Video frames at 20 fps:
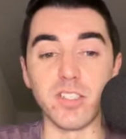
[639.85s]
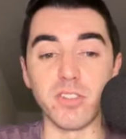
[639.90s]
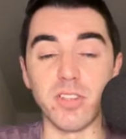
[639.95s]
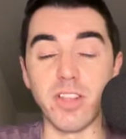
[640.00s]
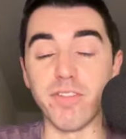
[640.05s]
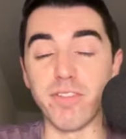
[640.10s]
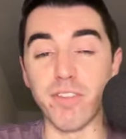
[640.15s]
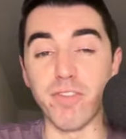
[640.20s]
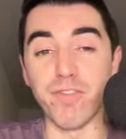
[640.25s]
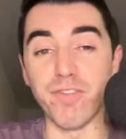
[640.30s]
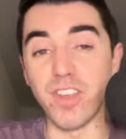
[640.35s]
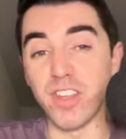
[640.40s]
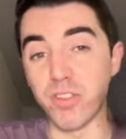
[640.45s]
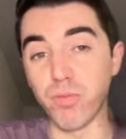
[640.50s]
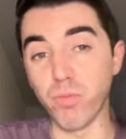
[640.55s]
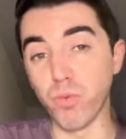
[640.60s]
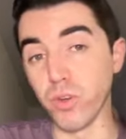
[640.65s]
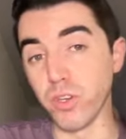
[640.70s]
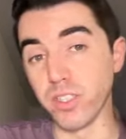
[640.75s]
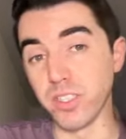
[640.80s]
So they have the 5th
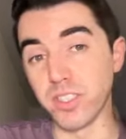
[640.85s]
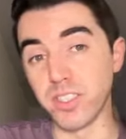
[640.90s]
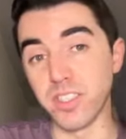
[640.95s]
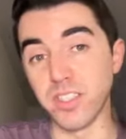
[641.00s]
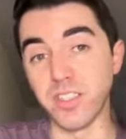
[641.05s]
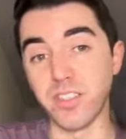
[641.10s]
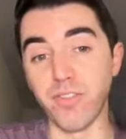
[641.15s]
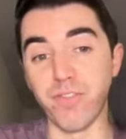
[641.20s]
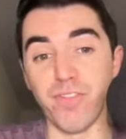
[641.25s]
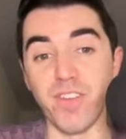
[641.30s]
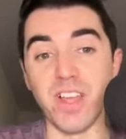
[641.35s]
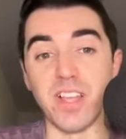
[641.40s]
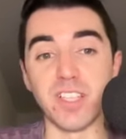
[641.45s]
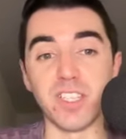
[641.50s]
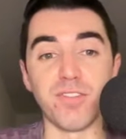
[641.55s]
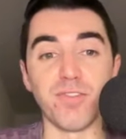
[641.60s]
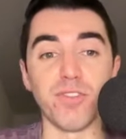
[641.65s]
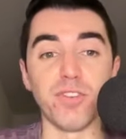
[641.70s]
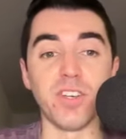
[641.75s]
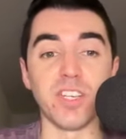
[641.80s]
worst
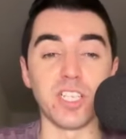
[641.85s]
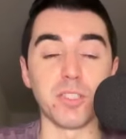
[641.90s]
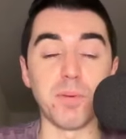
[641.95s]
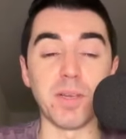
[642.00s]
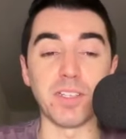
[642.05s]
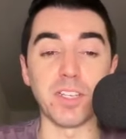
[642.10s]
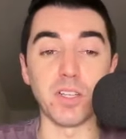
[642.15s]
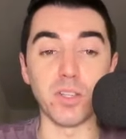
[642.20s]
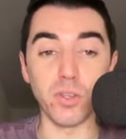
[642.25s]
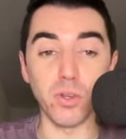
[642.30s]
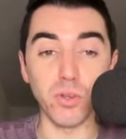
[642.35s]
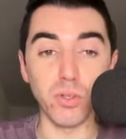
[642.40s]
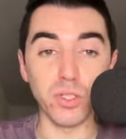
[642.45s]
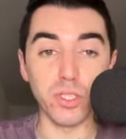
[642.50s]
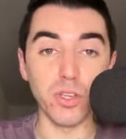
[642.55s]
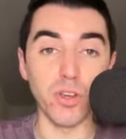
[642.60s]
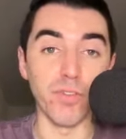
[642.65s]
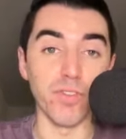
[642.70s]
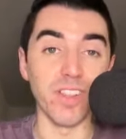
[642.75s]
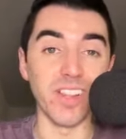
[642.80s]
defense for expected
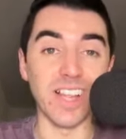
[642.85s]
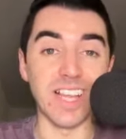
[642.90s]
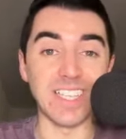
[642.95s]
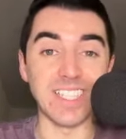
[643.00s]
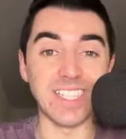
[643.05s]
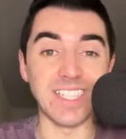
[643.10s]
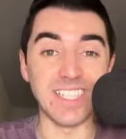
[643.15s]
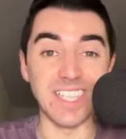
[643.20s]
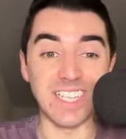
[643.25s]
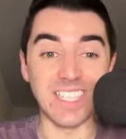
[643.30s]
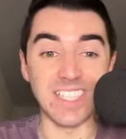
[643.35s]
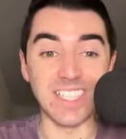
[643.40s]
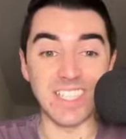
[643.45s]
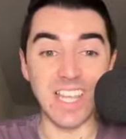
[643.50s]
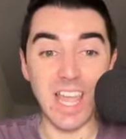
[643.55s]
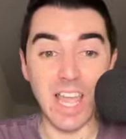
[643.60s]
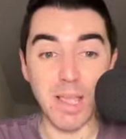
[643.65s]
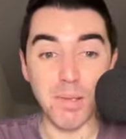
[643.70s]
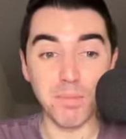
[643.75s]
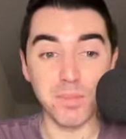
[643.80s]
goals over the last 6
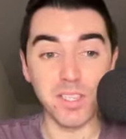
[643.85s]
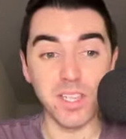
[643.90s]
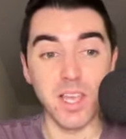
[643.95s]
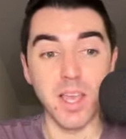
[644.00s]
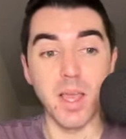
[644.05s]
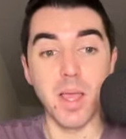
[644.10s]
games.